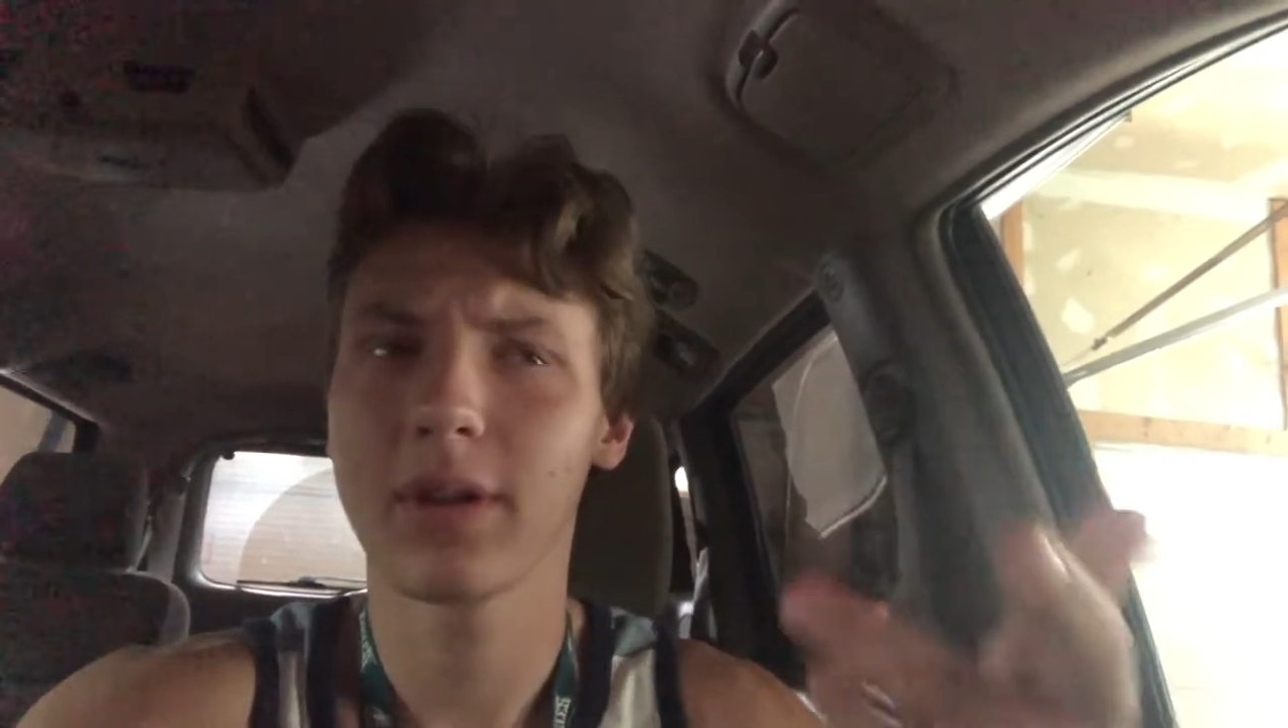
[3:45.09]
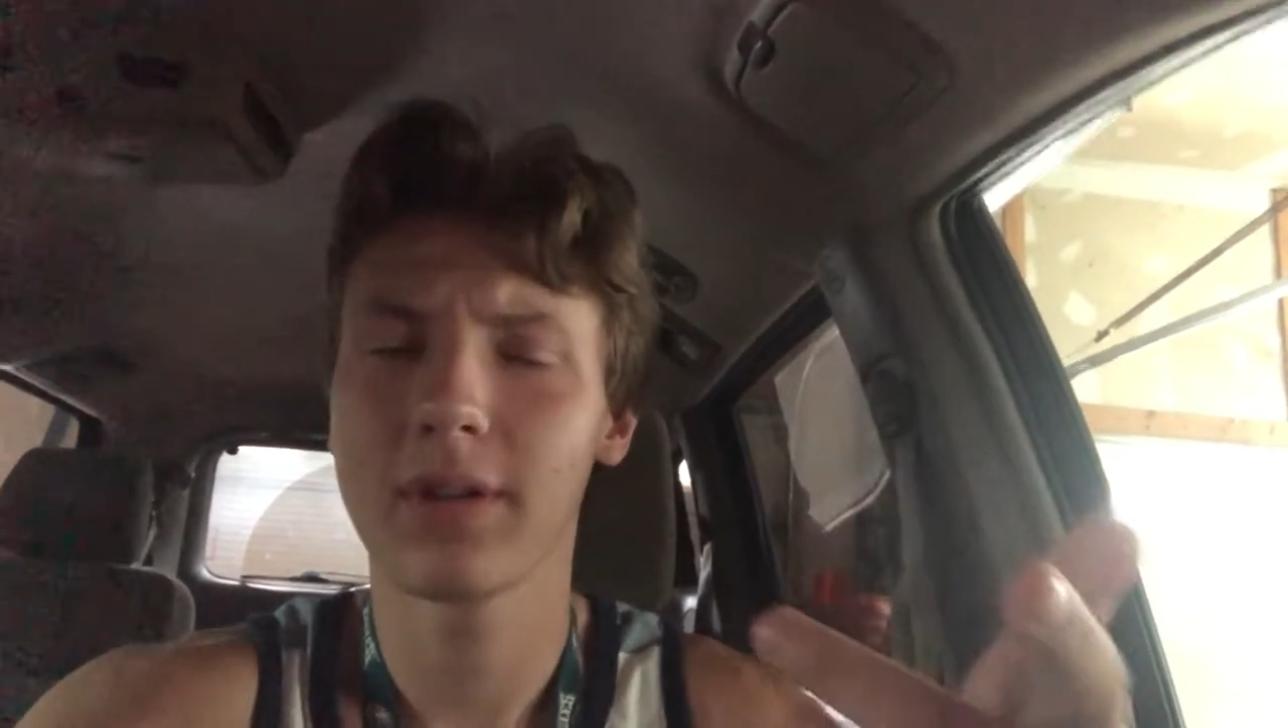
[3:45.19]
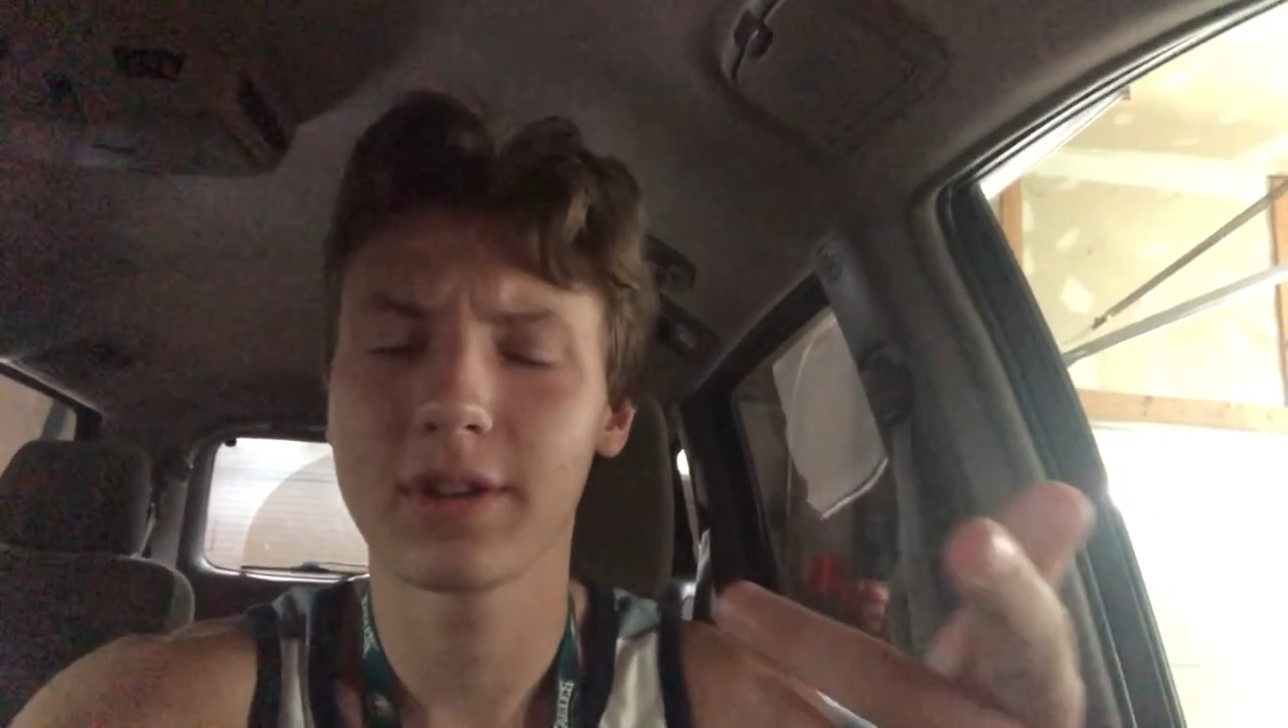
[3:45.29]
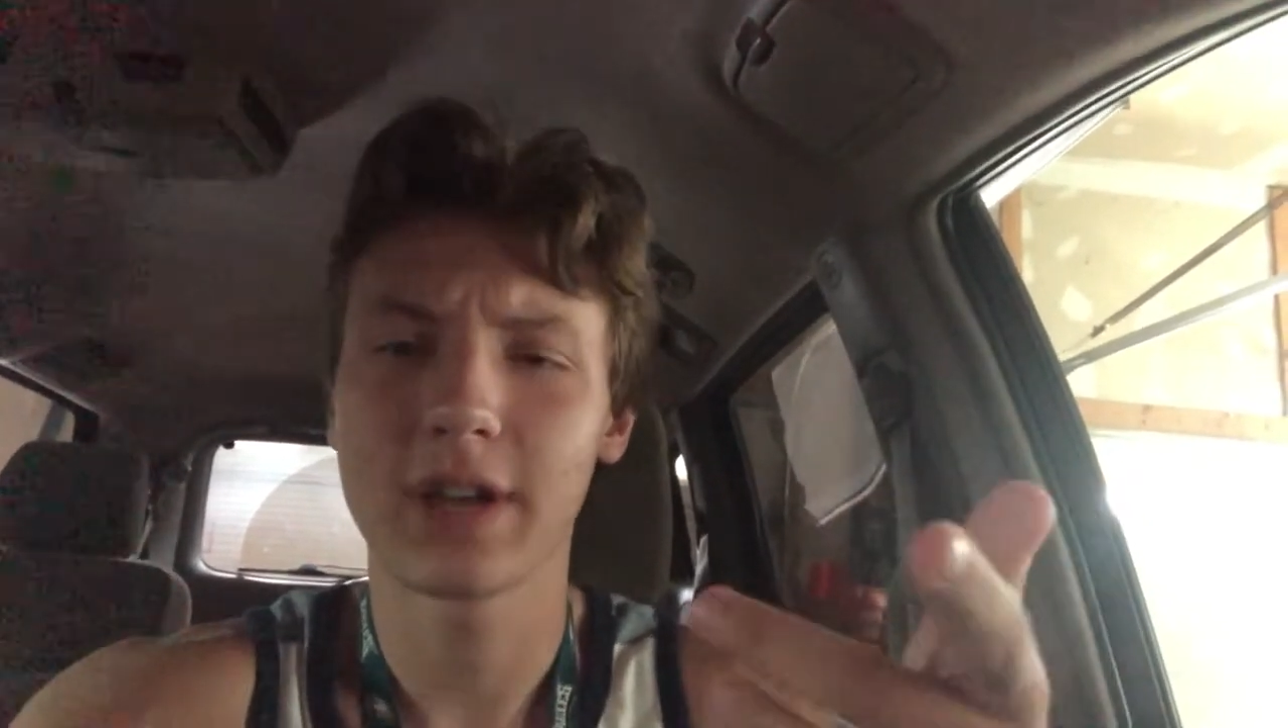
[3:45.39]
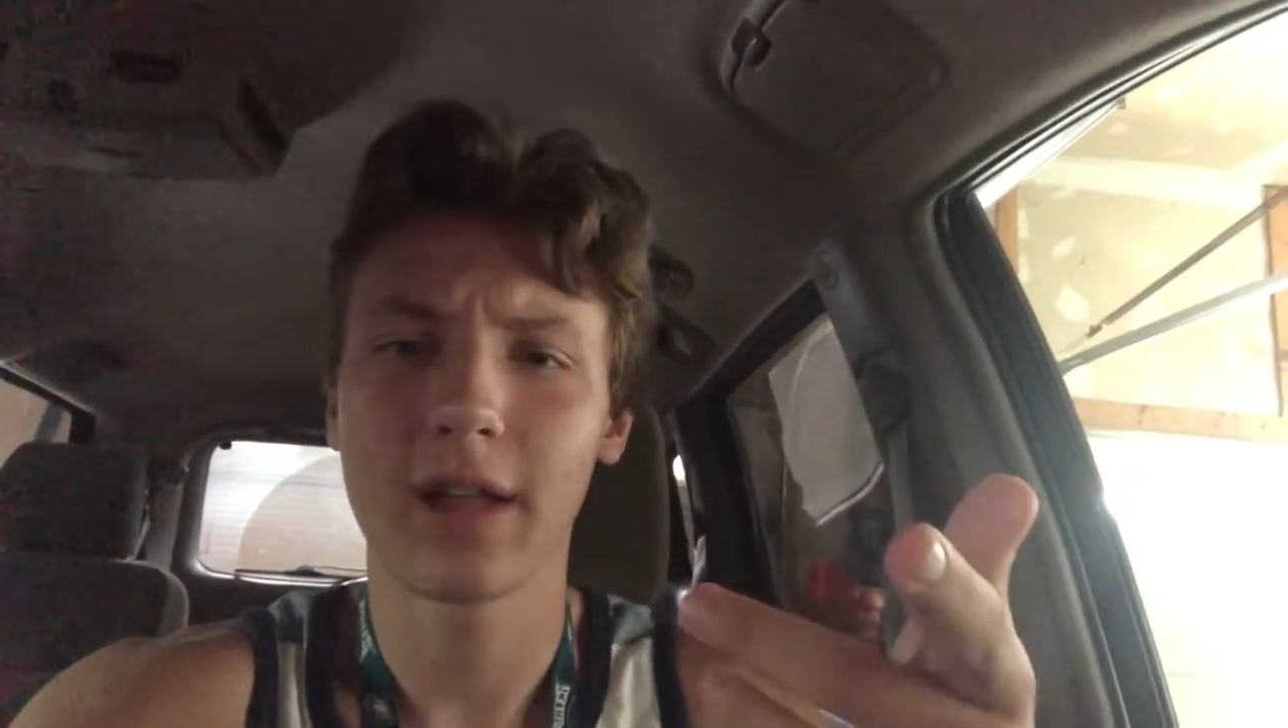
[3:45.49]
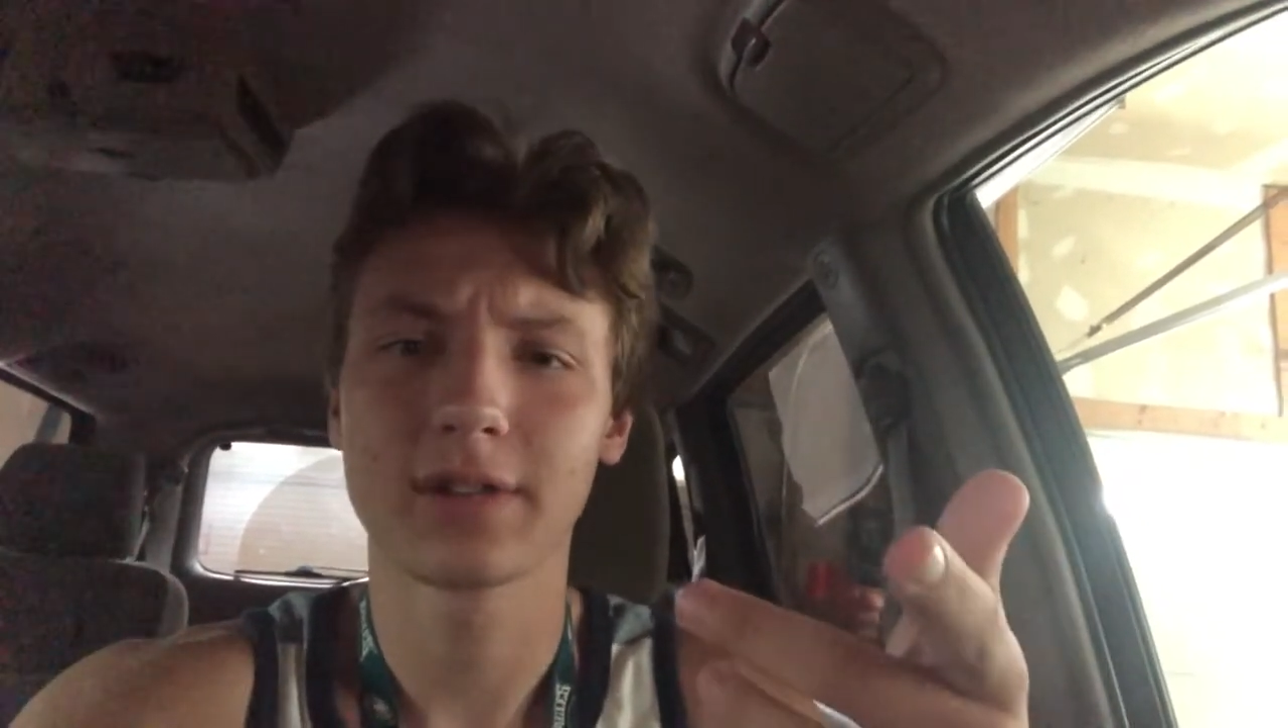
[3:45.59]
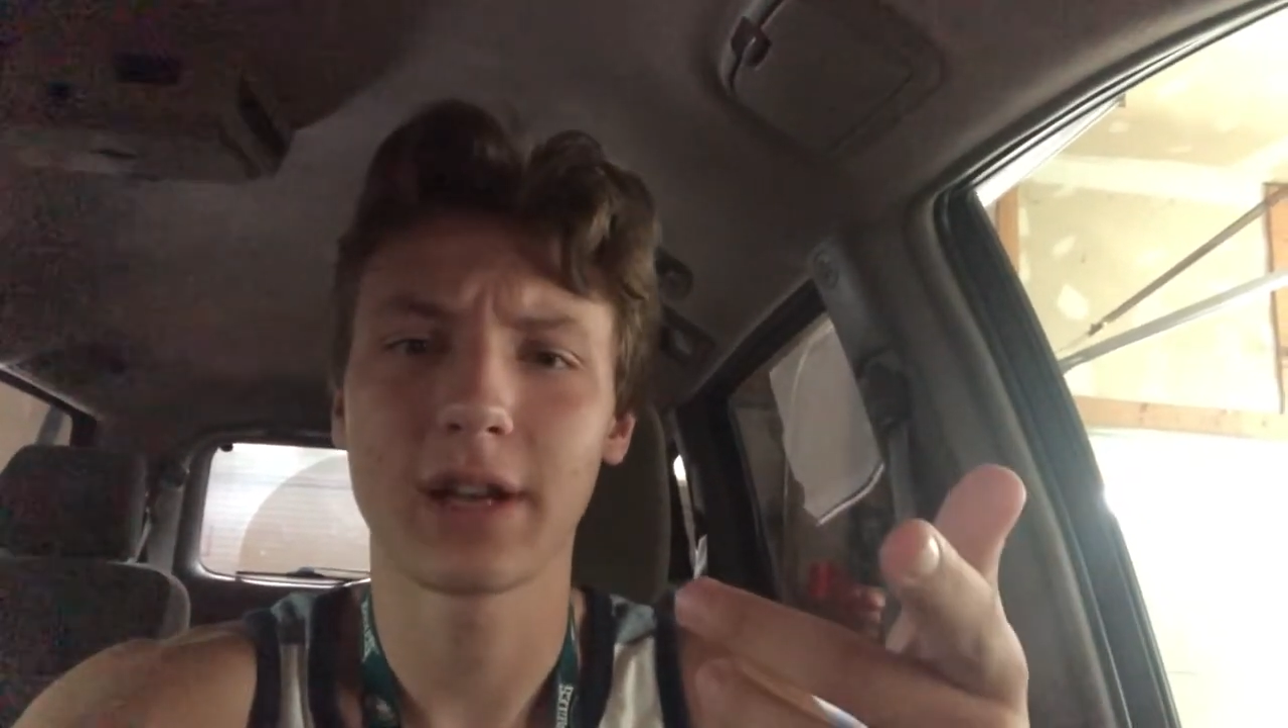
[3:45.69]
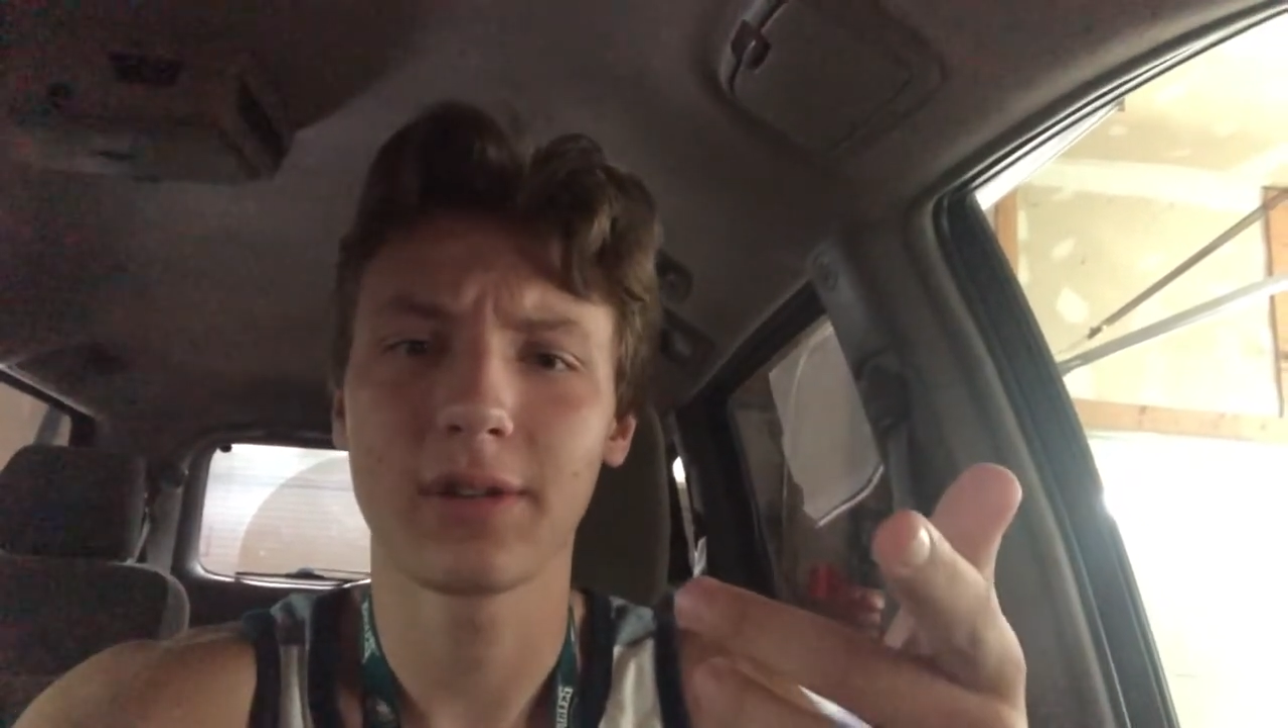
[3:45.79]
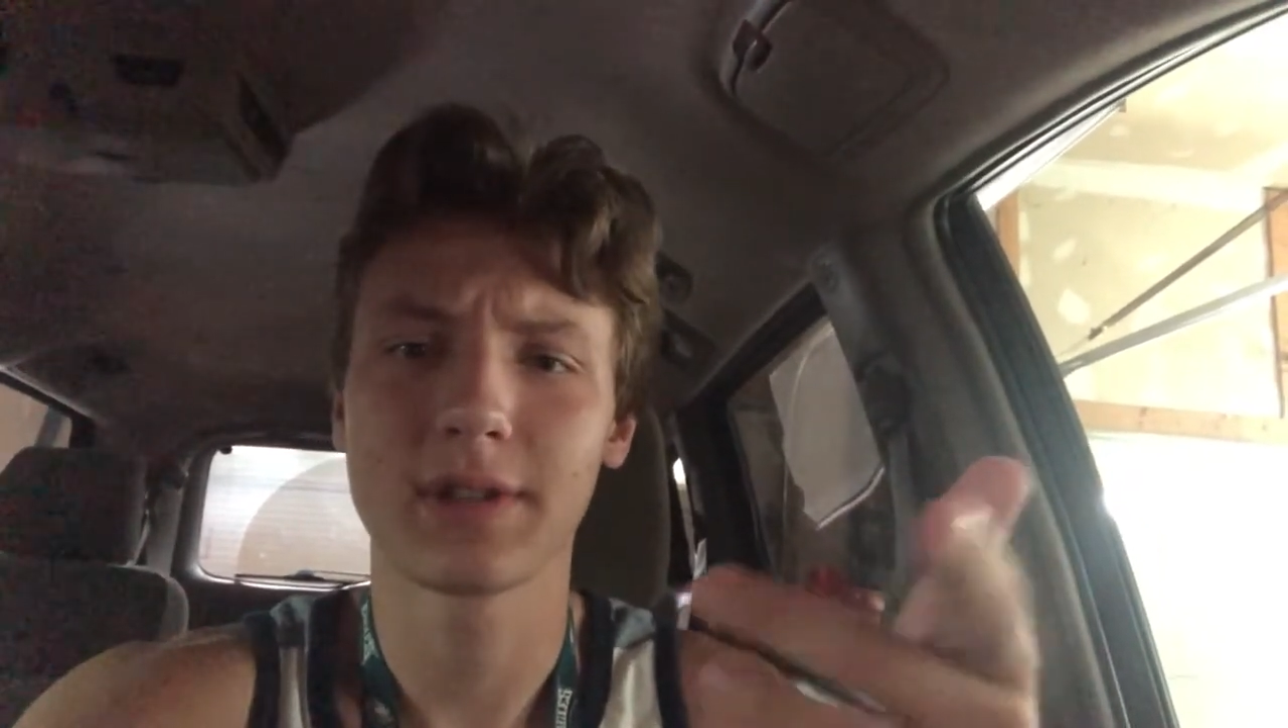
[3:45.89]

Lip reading: go to the Dollar General,